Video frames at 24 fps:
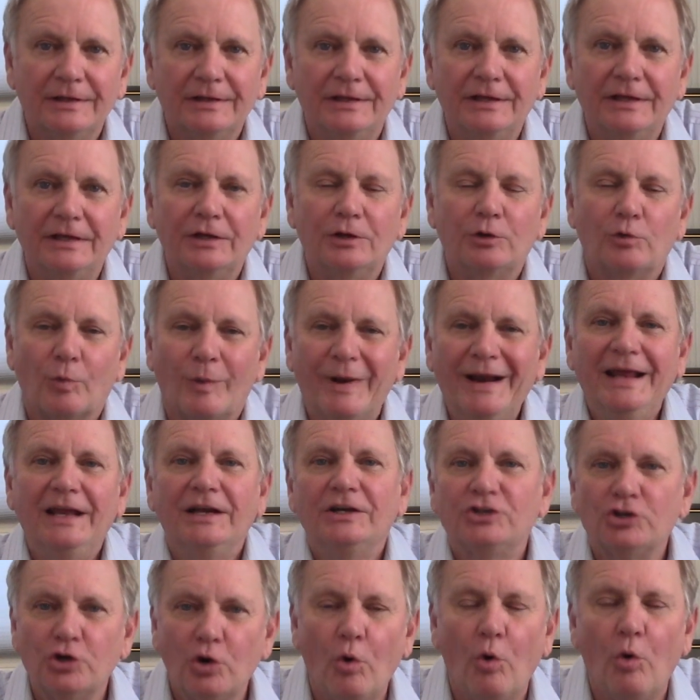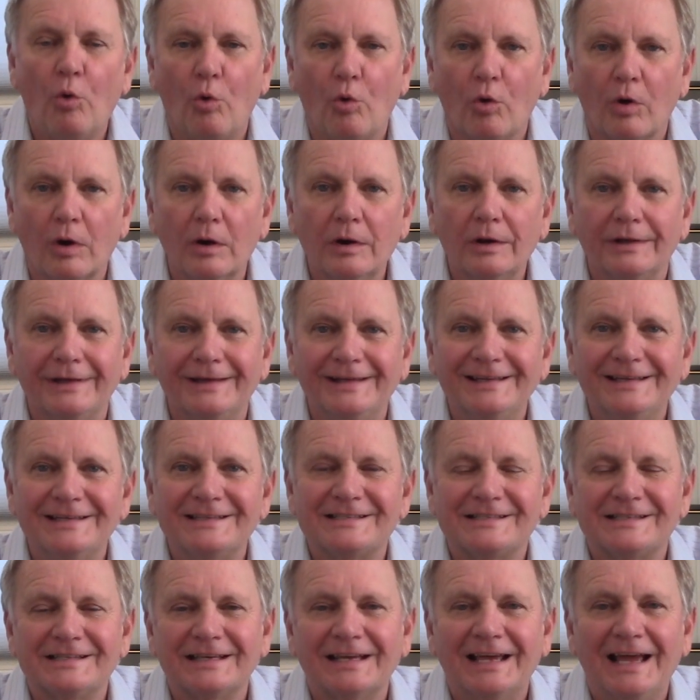The grantor
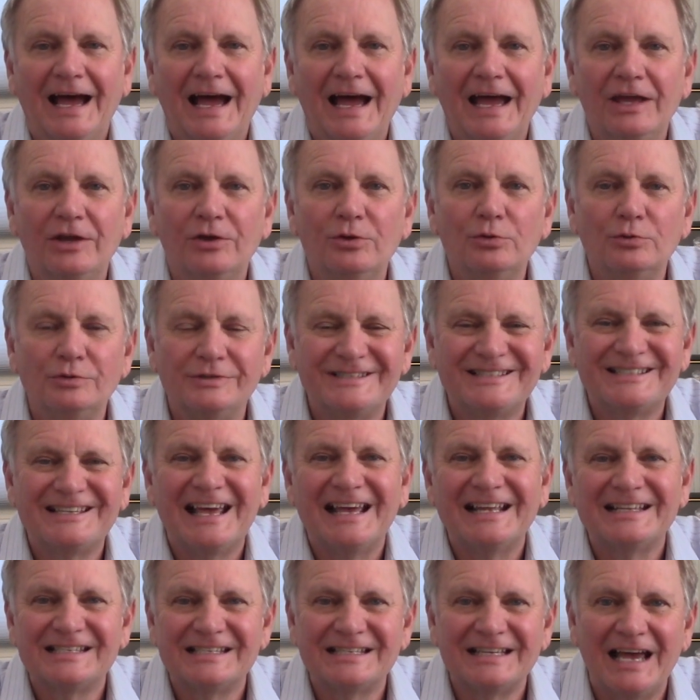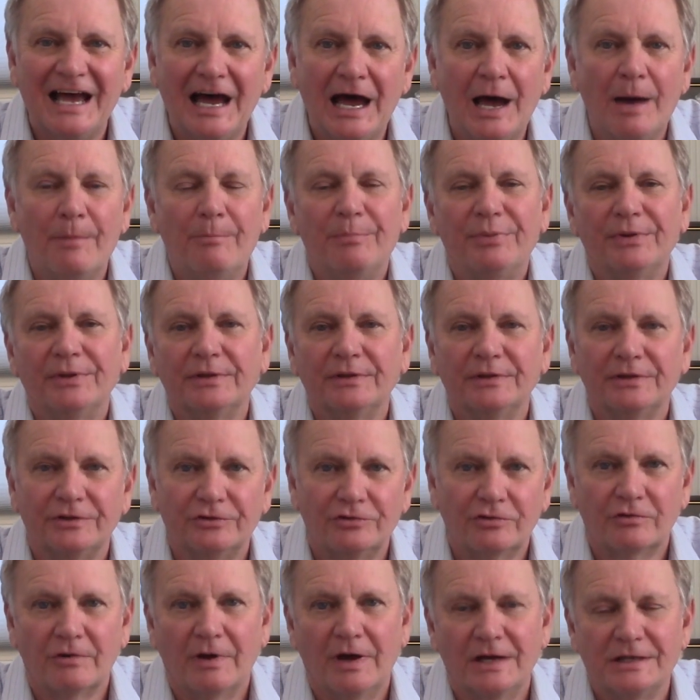is the guy who sets up the
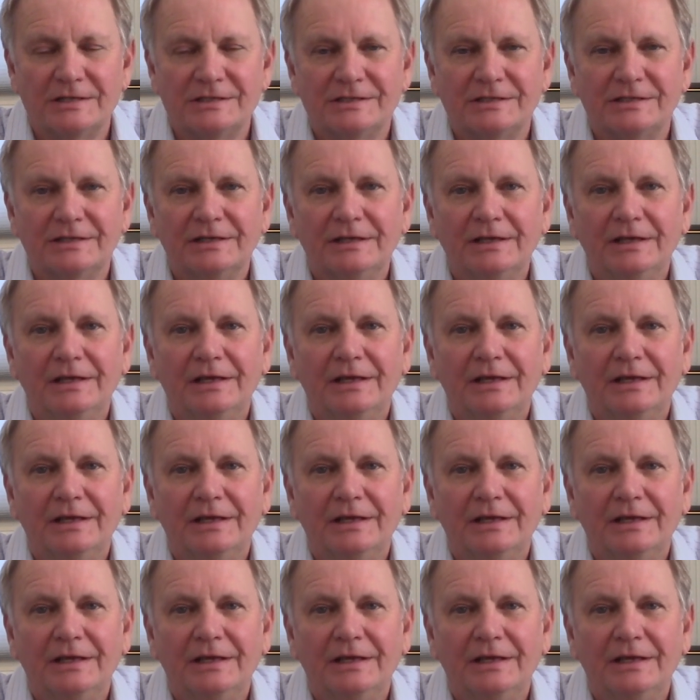trust,